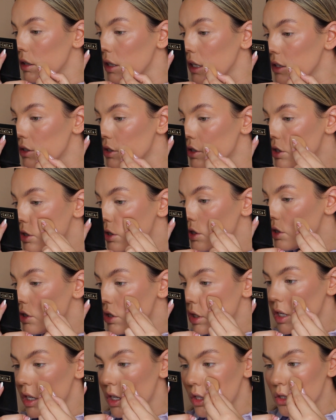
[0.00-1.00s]

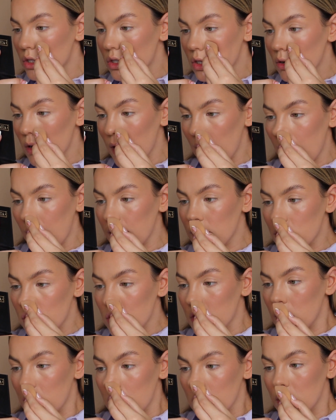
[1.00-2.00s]
Itchy and
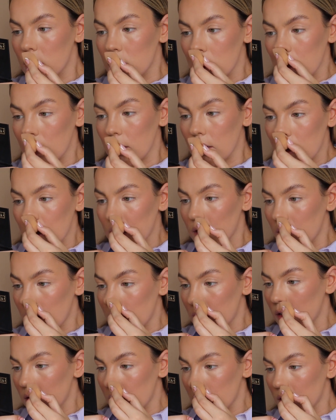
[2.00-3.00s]
scratchy
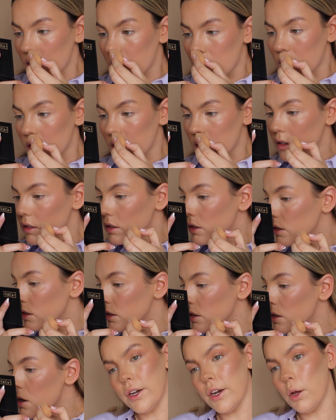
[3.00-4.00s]
show.
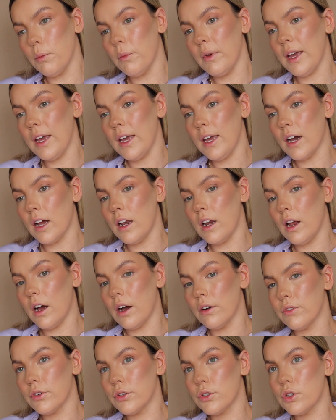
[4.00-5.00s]
You know me, I
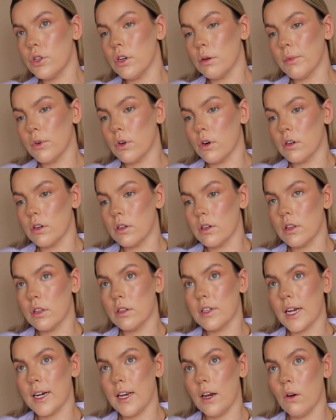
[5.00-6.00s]
love it. Oh my god, another
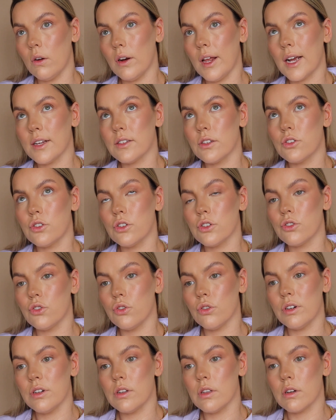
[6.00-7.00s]
Daddy Longlegs has just
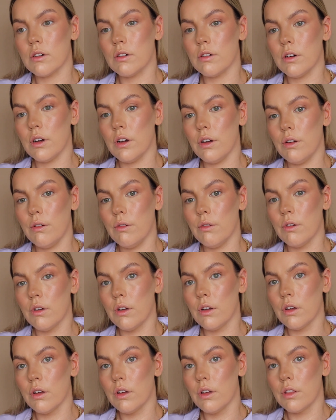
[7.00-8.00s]
joined the crew.
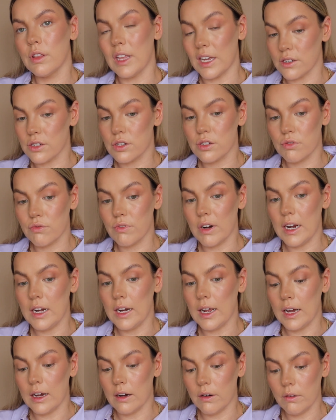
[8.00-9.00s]
That's 3
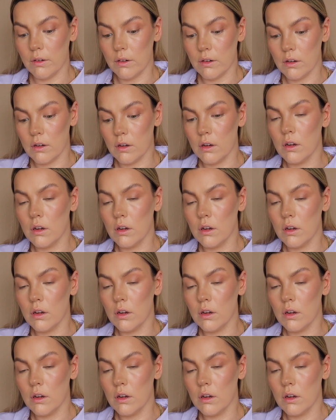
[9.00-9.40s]
now.